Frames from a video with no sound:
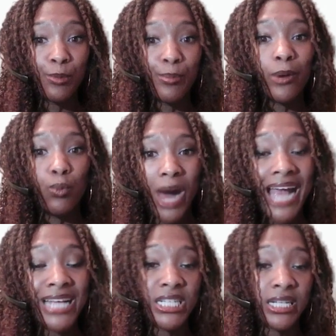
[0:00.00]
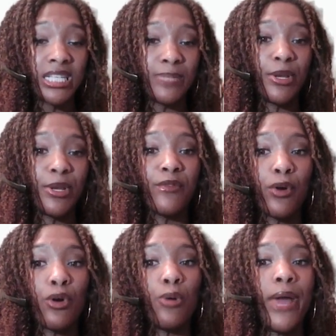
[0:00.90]
but why should this be your
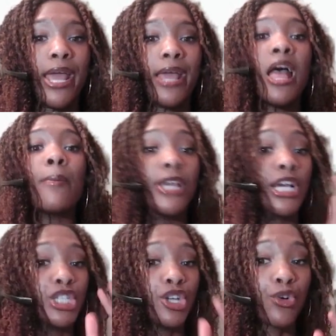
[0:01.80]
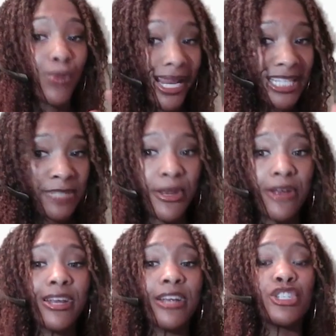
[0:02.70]
focal point? Because your greatest
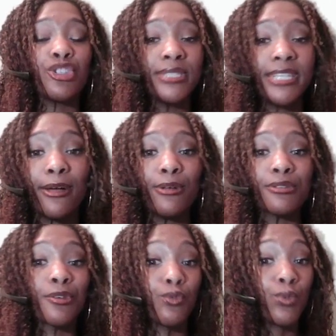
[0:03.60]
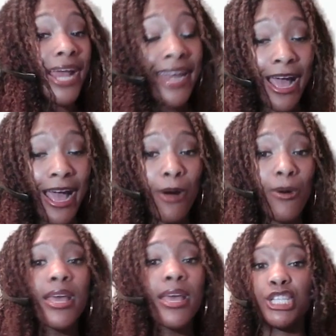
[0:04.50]
barrier to sales right now
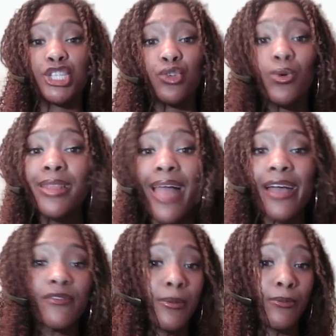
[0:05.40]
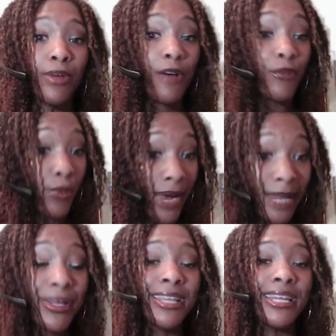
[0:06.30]
is your lack of
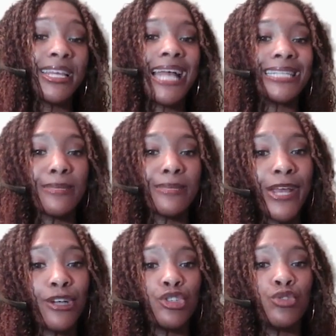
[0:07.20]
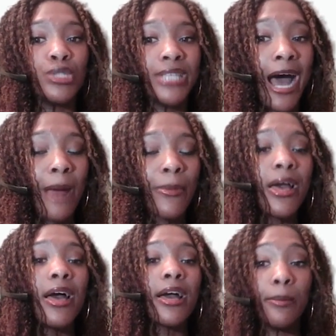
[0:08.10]
credibility as compared to top
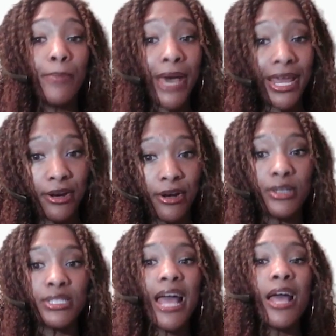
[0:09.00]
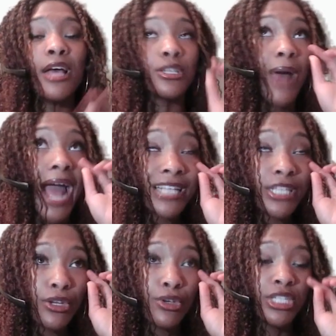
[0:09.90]
competitors. So as
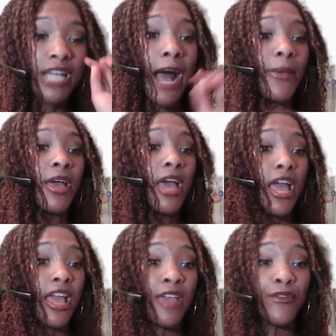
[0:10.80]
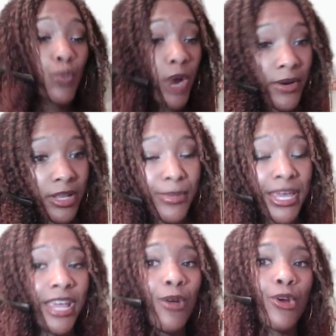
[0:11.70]
a new shop, if you work with
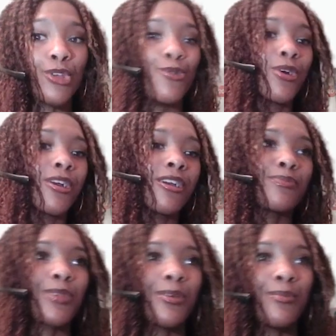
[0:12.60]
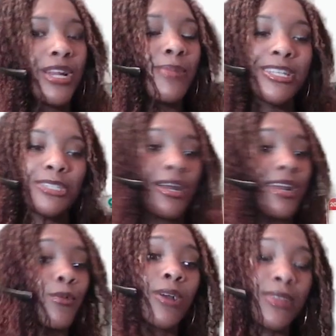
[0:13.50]
me or you are pretty much trying
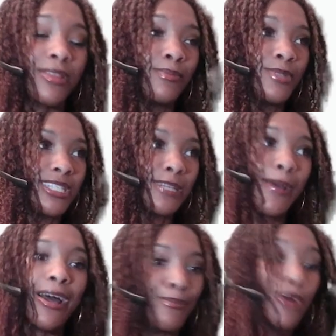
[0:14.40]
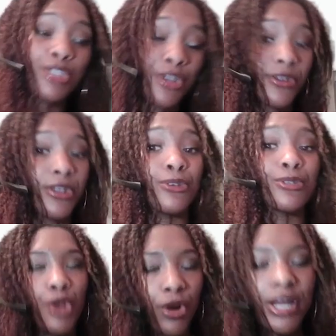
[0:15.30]
to work with just about most
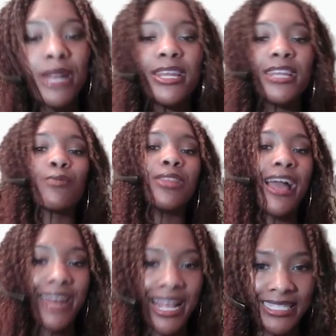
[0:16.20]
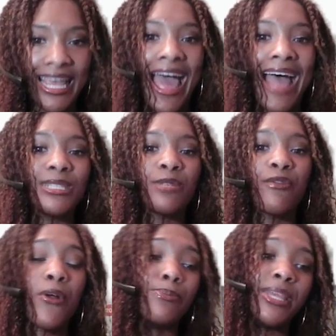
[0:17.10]
gurus, you're going to need to rely on Etsy ads
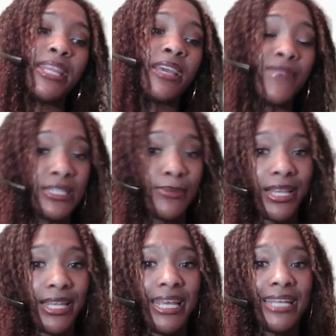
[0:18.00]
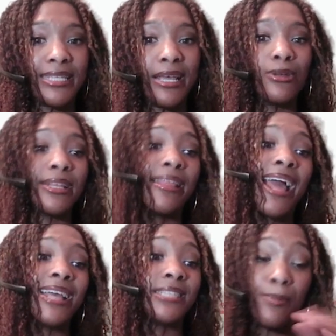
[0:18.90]
for immediate visibility and sales. And
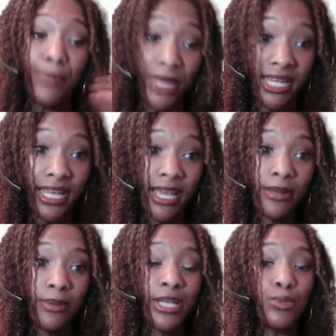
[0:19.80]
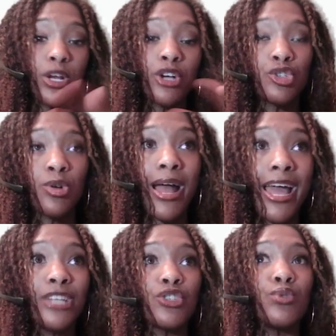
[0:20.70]
that is immediate because we are
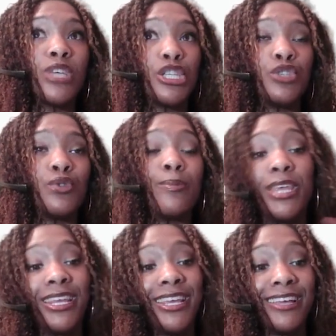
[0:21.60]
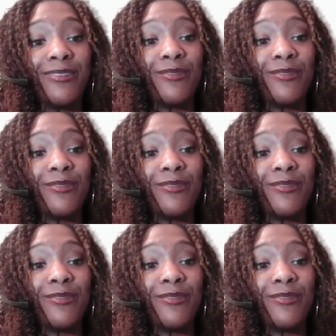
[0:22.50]
trying to get you immediate